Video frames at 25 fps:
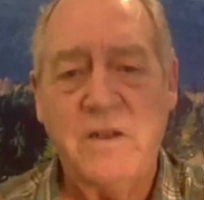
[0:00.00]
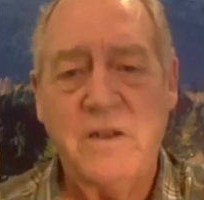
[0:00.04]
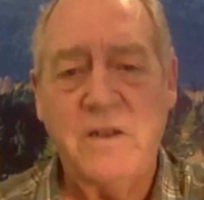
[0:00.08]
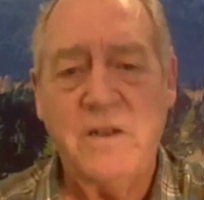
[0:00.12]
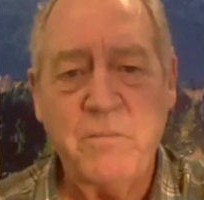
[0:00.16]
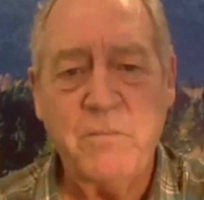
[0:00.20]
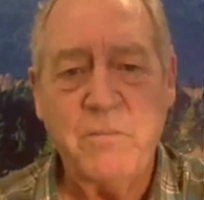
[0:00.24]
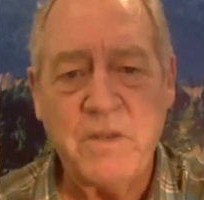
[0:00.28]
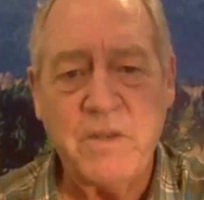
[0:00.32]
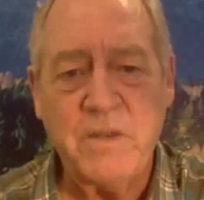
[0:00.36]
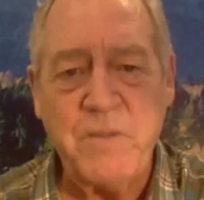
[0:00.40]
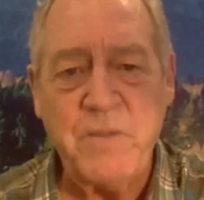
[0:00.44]

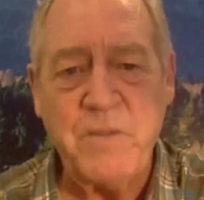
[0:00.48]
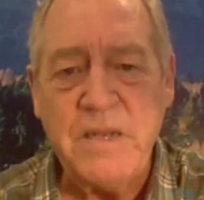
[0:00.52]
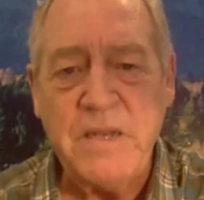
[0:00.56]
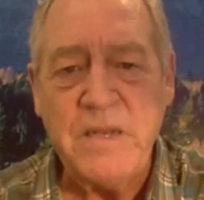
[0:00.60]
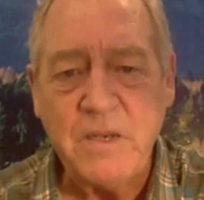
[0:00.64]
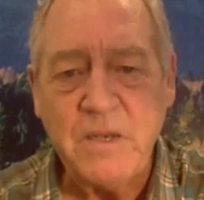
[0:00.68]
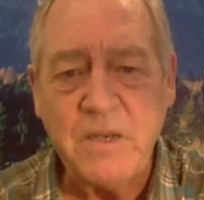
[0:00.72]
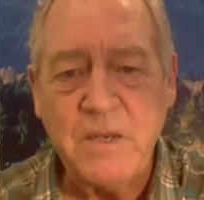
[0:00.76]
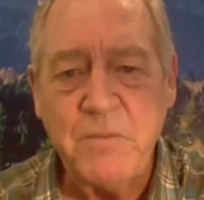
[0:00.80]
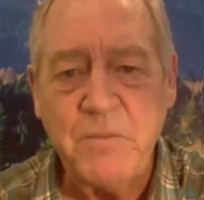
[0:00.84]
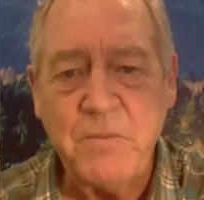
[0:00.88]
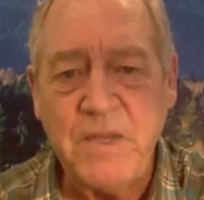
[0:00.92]
in an
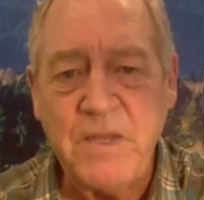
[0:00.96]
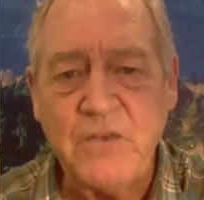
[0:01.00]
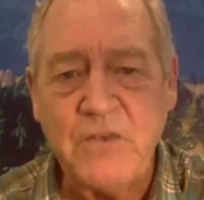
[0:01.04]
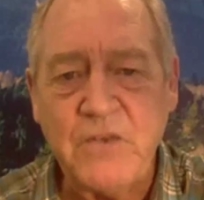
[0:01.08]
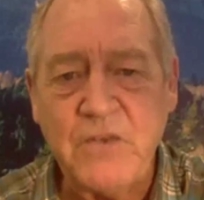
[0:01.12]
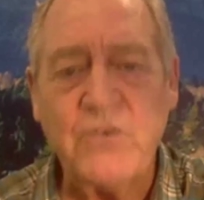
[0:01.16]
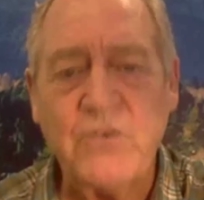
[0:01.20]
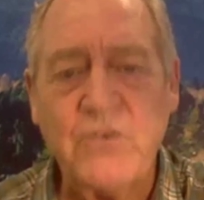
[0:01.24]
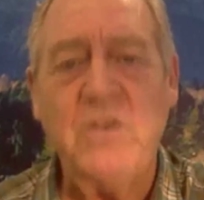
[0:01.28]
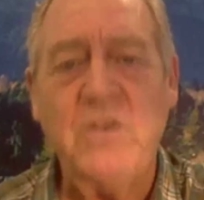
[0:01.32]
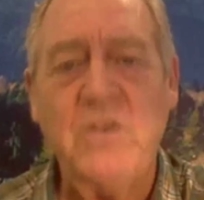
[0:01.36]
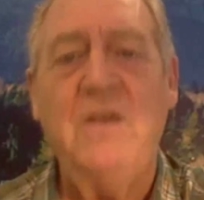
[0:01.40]
opinion
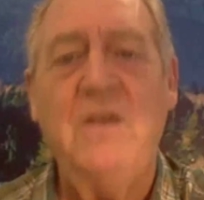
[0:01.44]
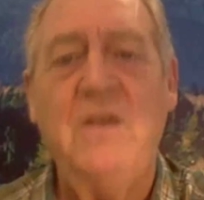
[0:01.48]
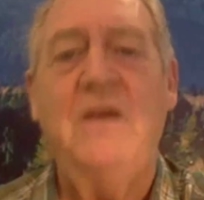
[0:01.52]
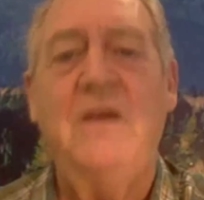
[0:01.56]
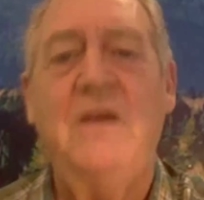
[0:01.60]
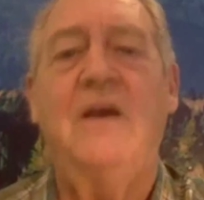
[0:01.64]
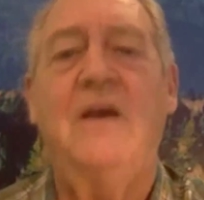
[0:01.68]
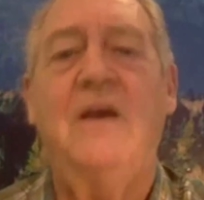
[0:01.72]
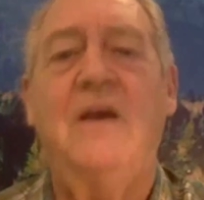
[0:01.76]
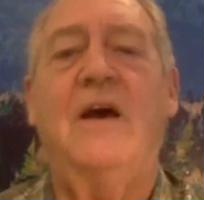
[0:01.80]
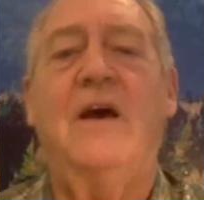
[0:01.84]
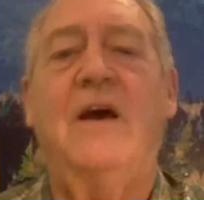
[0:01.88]
piece,
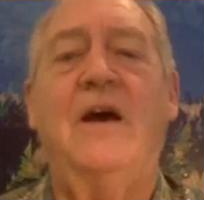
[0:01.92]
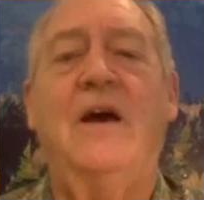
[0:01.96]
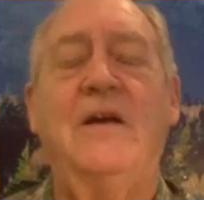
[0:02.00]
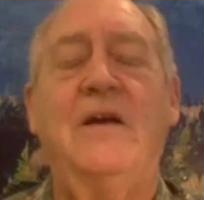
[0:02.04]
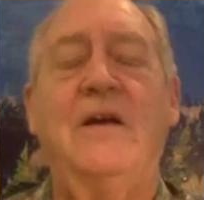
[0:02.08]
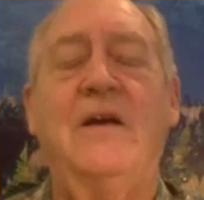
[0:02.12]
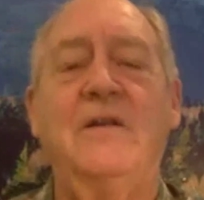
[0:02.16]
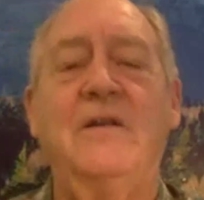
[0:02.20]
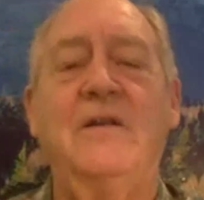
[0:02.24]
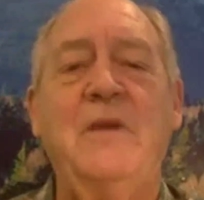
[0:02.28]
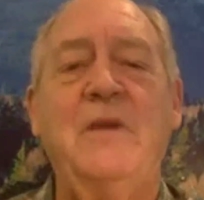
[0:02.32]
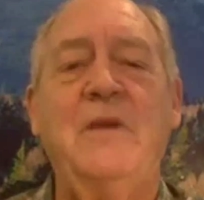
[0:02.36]

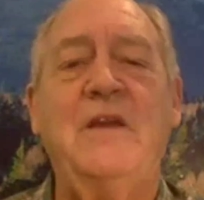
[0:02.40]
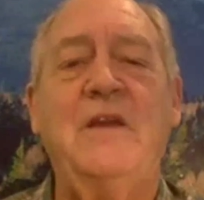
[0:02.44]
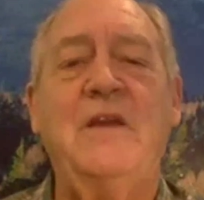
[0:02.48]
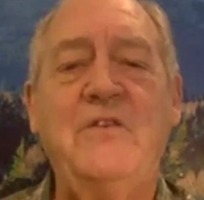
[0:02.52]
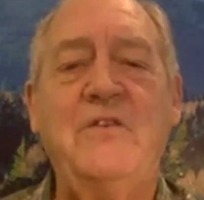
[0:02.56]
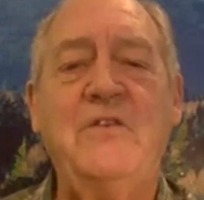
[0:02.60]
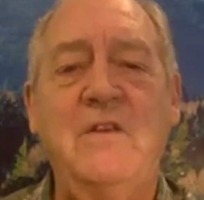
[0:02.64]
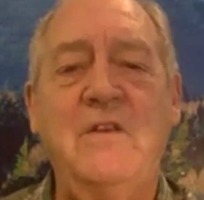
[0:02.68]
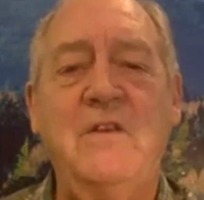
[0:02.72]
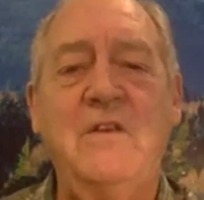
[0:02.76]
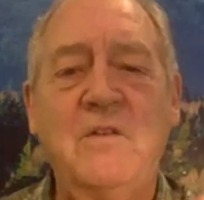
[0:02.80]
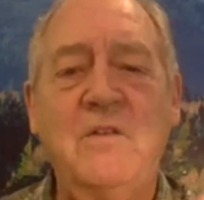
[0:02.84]

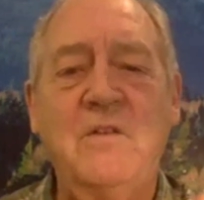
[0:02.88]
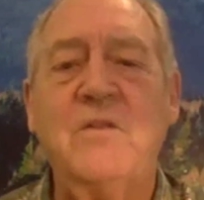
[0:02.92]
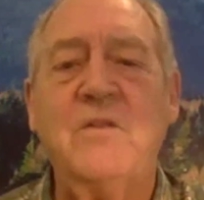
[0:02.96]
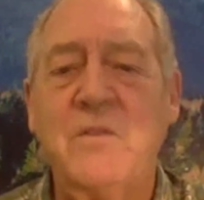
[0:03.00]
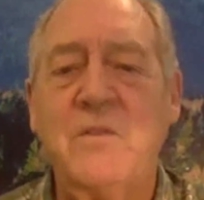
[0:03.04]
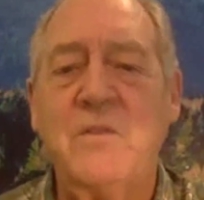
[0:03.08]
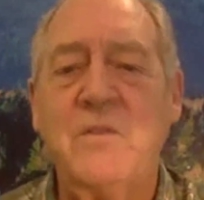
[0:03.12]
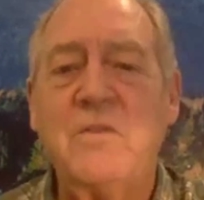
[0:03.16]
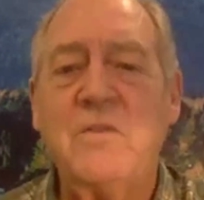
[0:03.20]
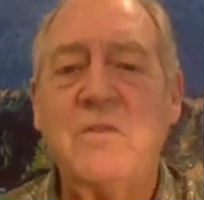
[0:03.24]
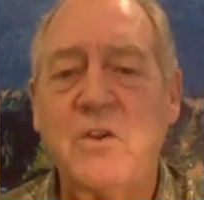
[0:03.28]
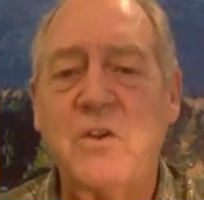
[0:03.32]
because
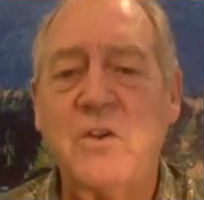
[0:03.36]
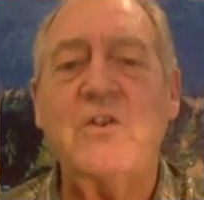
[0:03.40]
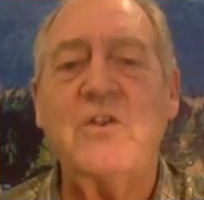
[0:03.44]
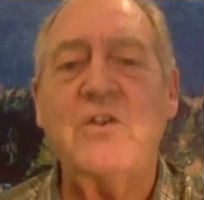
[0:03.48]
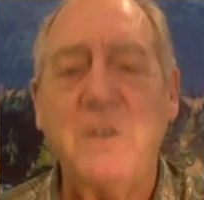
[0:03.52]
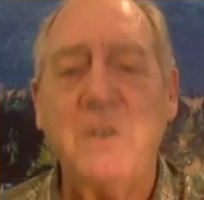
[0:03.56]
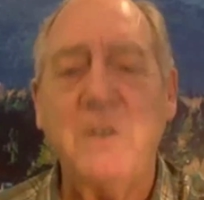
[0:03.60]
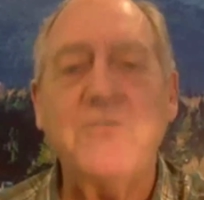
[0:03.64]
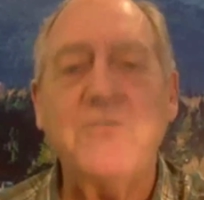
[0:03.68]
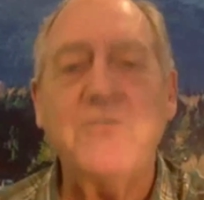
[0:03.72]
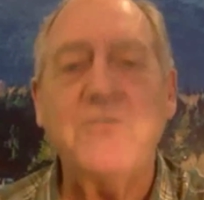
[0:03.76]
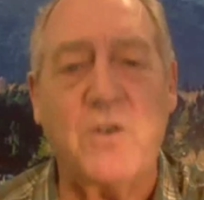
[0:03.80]

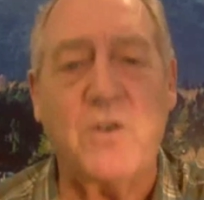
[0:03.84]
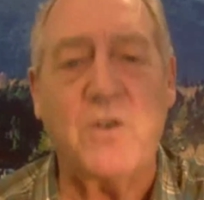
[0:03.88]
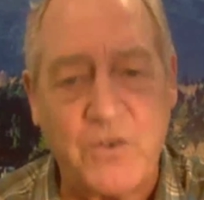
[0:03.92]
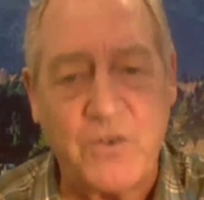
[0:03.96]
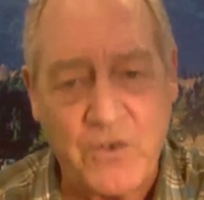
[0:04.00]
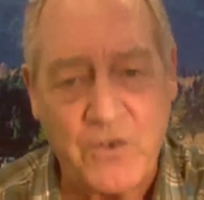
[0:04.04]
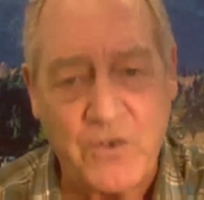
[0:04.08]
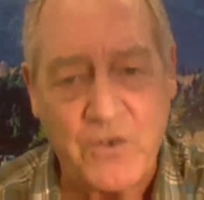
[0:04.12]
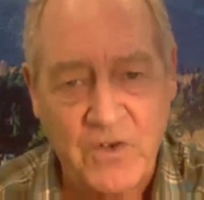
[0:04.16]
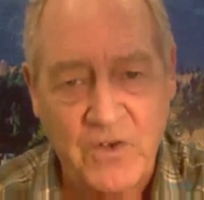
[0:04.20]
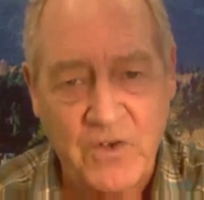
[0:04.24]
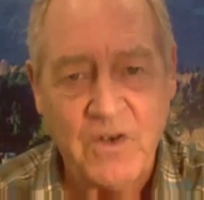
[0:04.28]
there's a
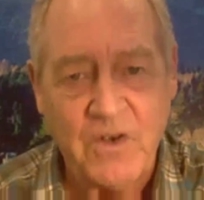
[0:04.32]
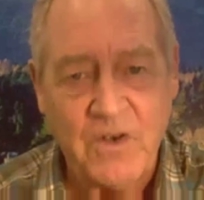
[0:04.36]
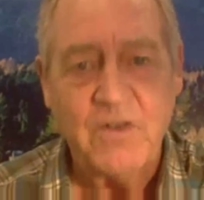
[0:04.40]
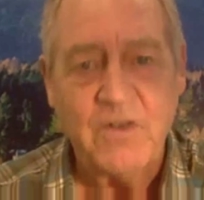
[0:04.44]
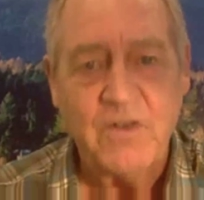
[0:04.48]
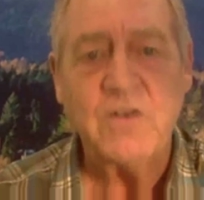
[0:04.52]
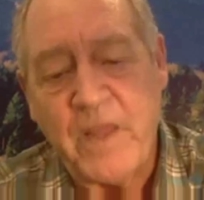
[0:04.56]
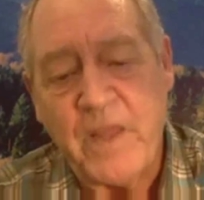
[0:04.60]
difference.